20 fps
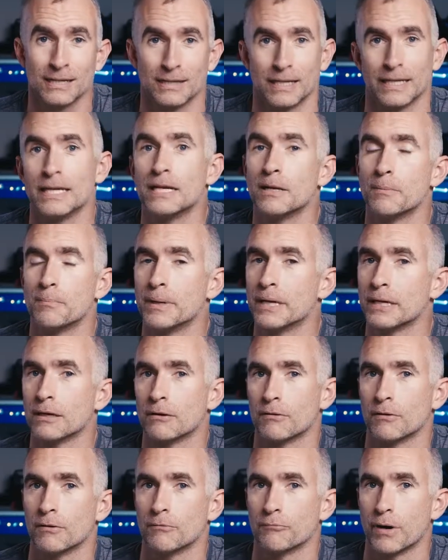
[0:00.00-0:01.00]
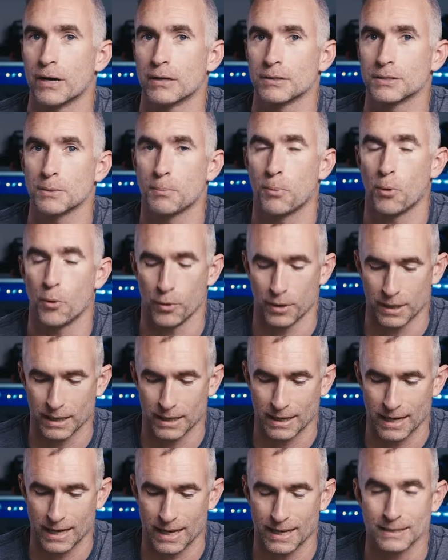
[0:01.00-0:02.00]
they need a bigger rail support,
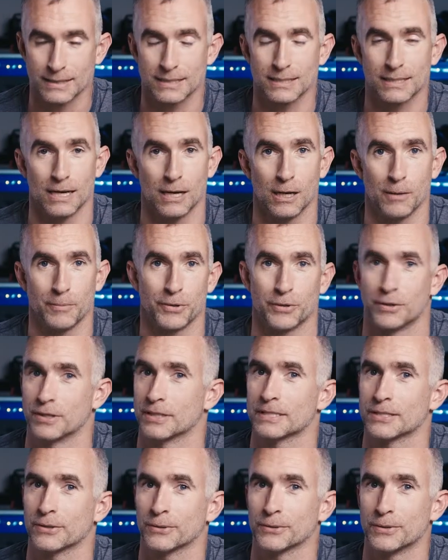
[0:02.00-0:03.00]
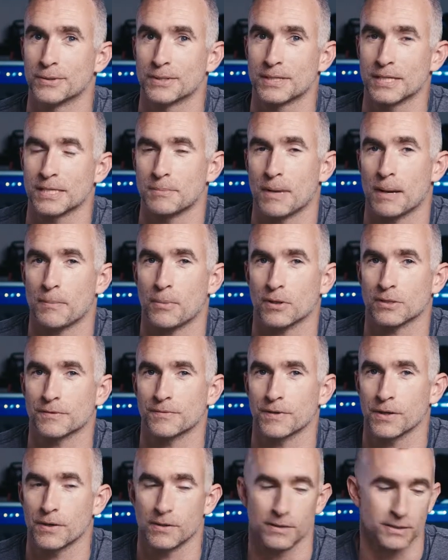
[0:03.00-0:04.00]
and hence you can still use this matte box
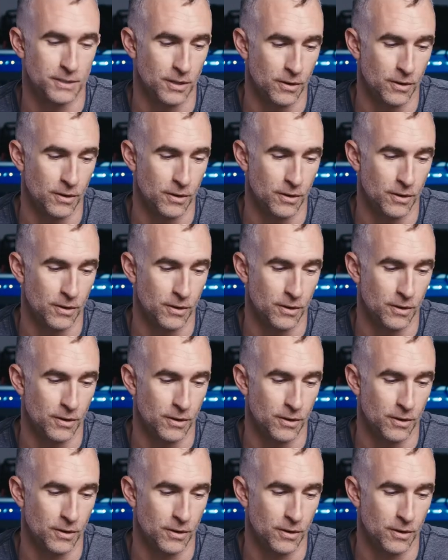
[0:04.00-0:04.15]
for those.